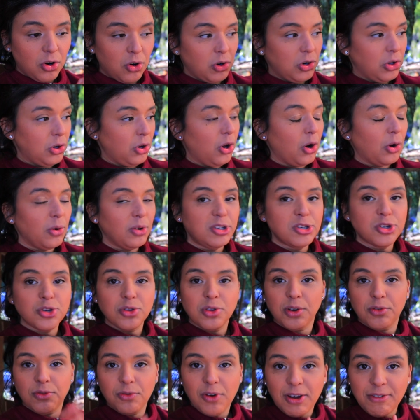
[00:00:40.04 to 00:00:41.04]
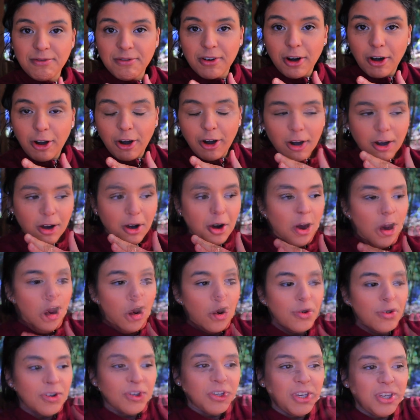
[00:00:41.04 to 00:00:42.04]
or you go into the river.
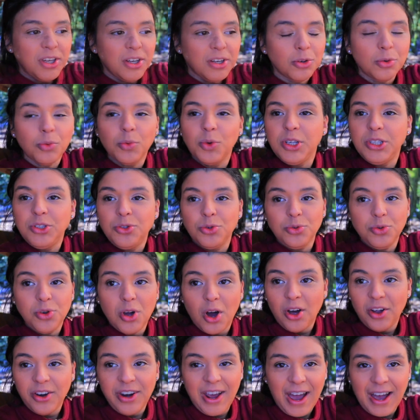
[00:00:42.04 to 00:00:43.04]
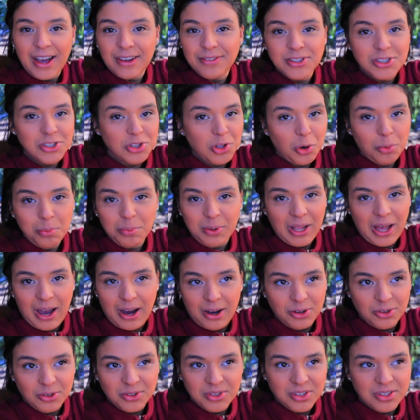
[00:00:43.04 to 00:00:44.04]
Over here we do not have
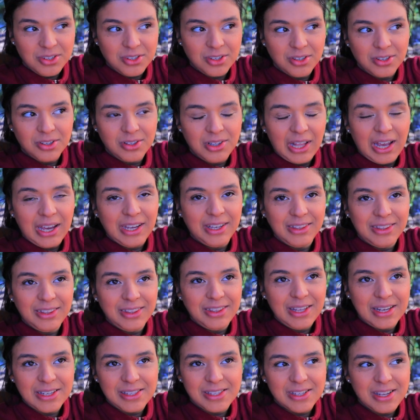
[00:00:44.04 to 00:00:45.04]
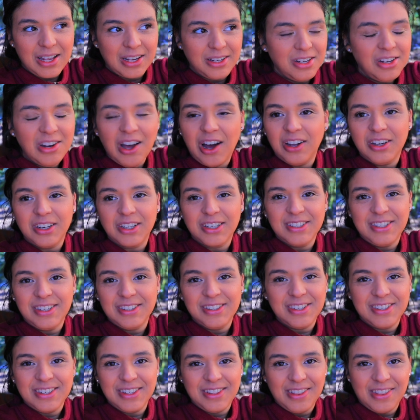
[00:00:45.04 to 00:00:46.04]
snowplows. Like that's a
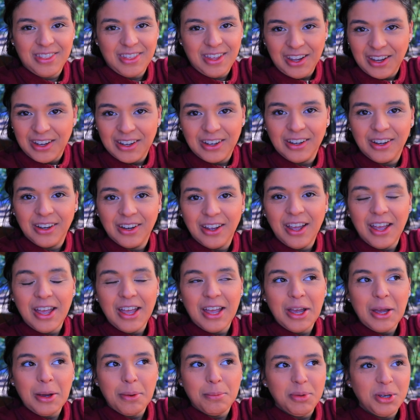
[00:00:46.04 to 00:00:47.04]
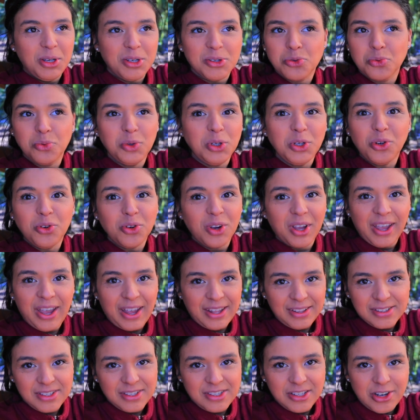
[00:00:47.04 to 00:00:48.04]
non-existent thing because we don't
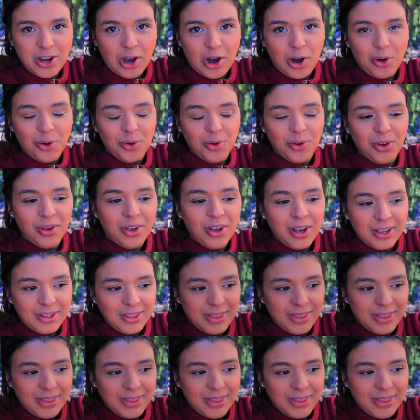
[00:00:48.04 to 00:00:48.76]
get snow. I